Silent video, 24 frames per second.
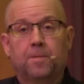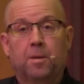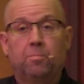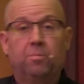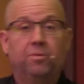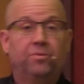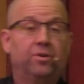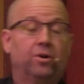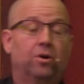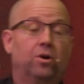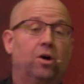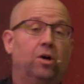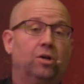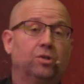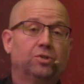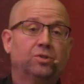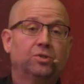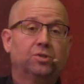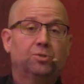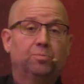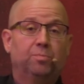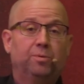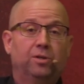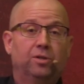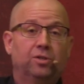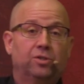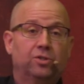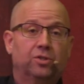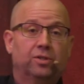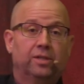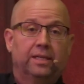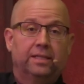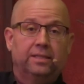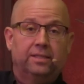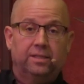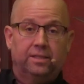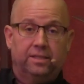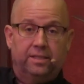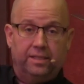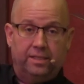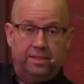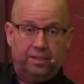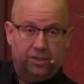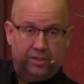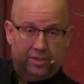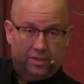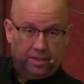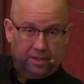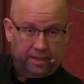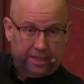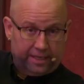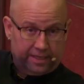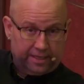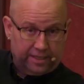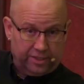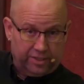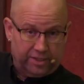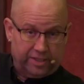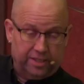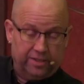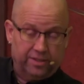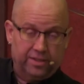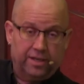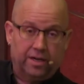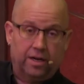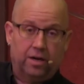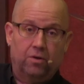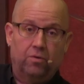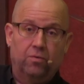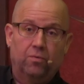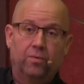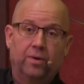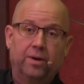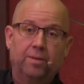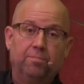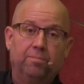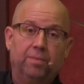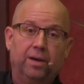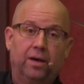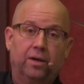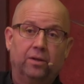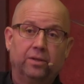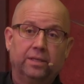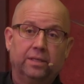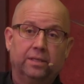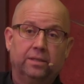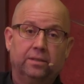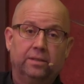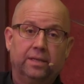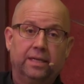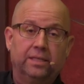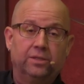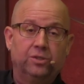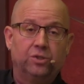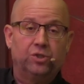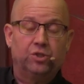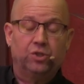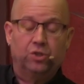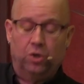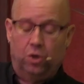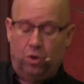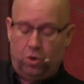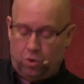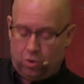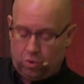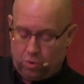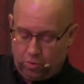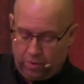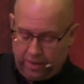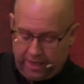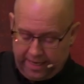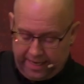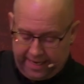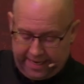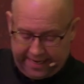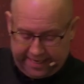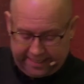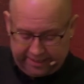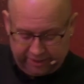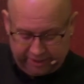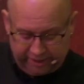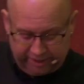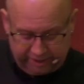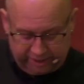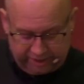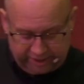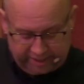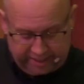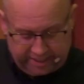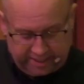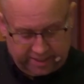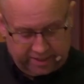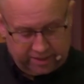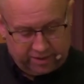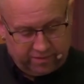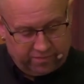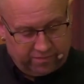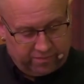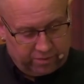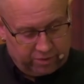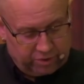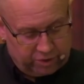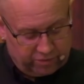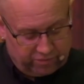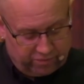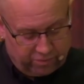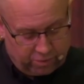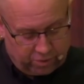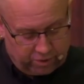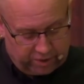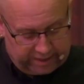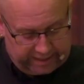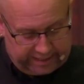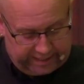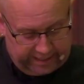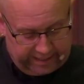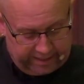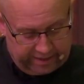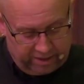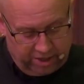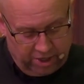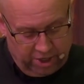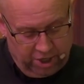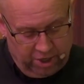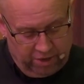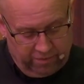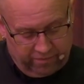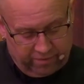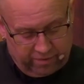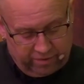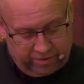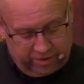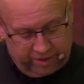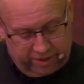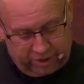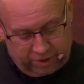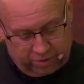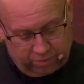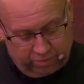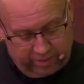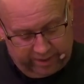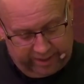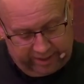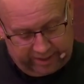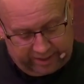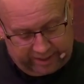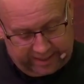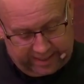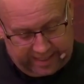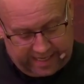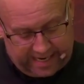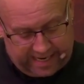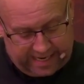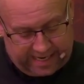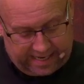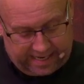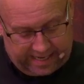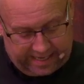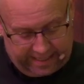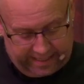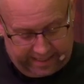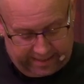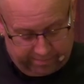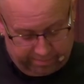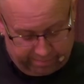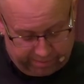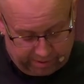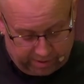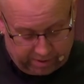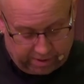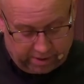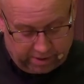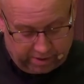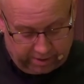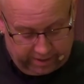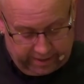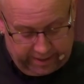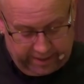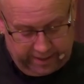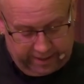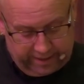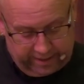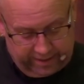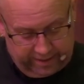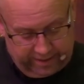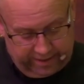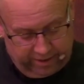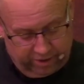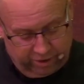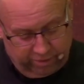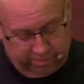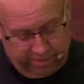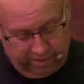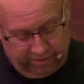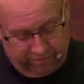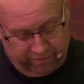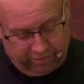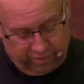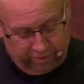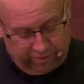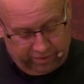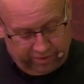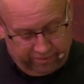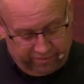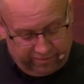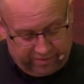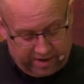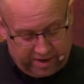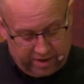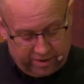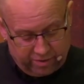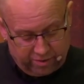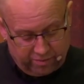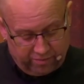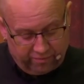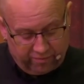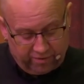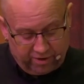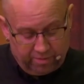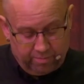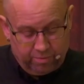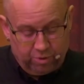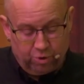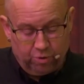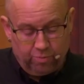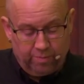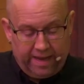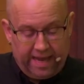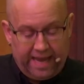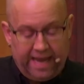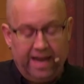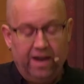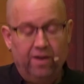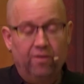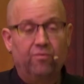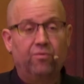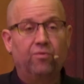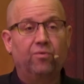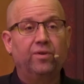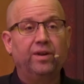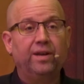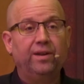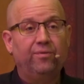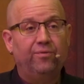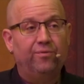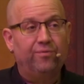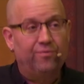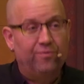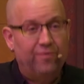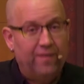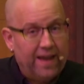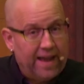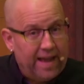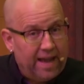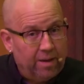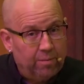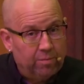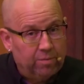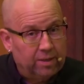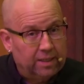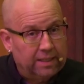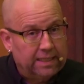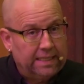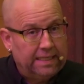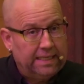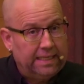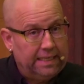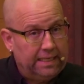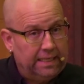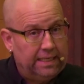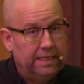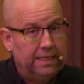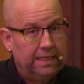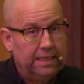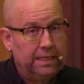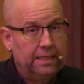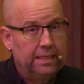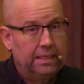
But there are also spiritual entities, like I said, that are in rebellion. And so, as he says in verse 14, for this reason, I, Paul, kneel before the Father, from whom every family